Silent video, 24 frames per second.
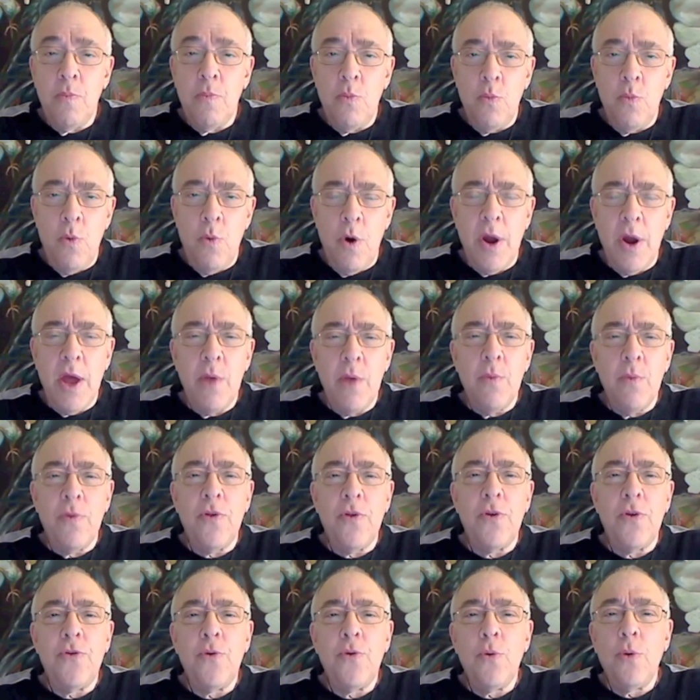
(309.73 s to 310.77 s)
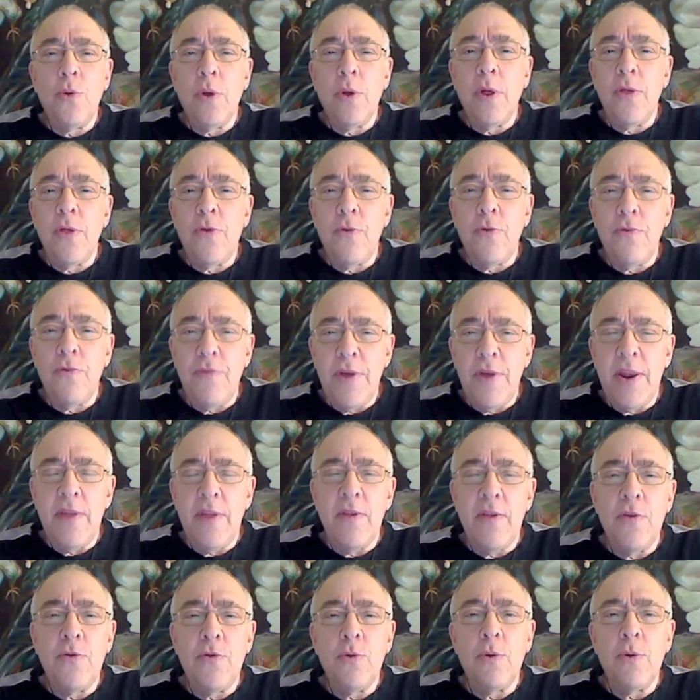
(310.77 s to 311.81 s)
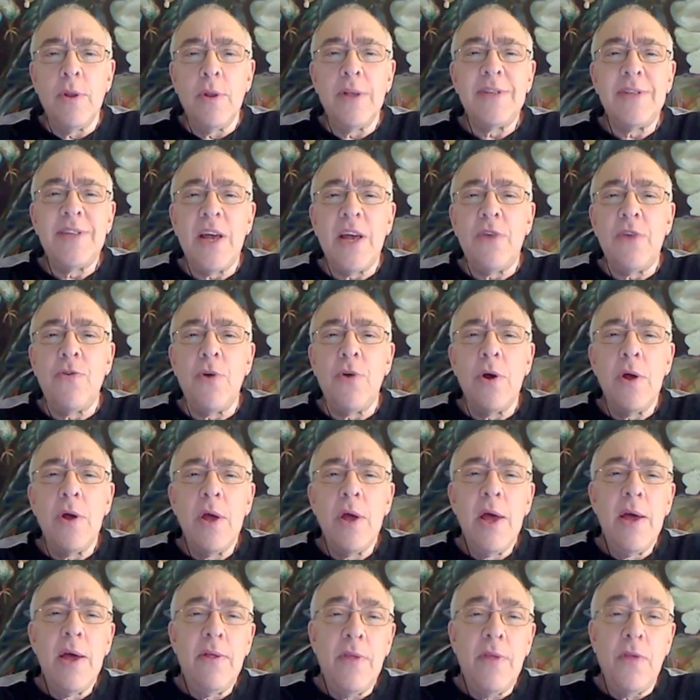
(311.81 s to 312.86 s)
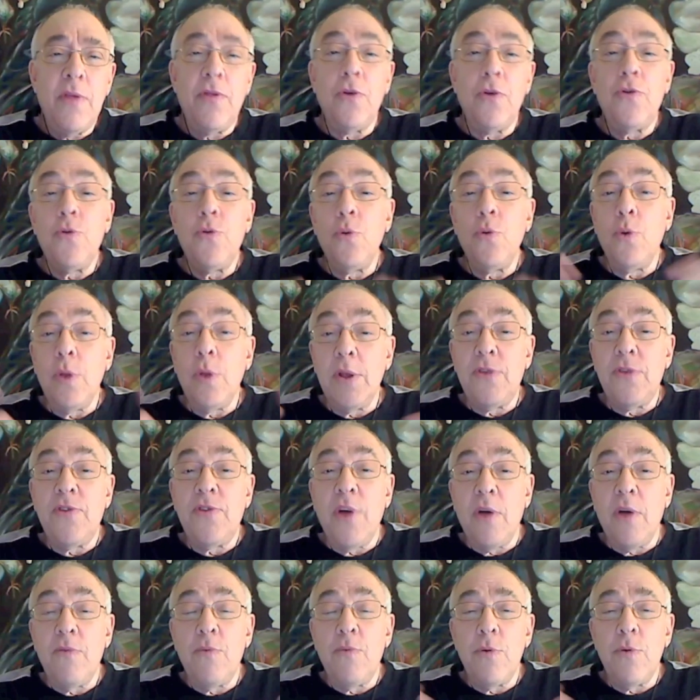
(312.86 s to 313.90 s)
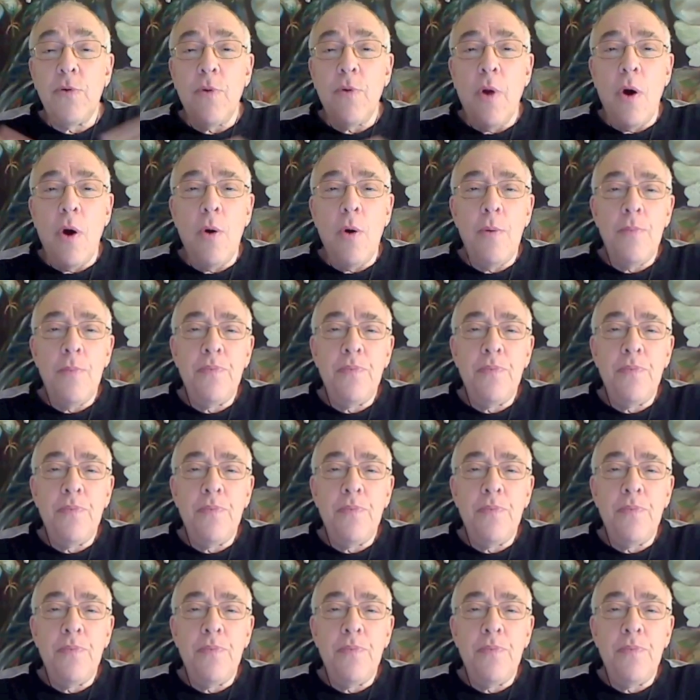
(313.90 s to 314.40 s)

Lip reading: working with the tool and through feeding the tool, etc., that the tool itself would grow.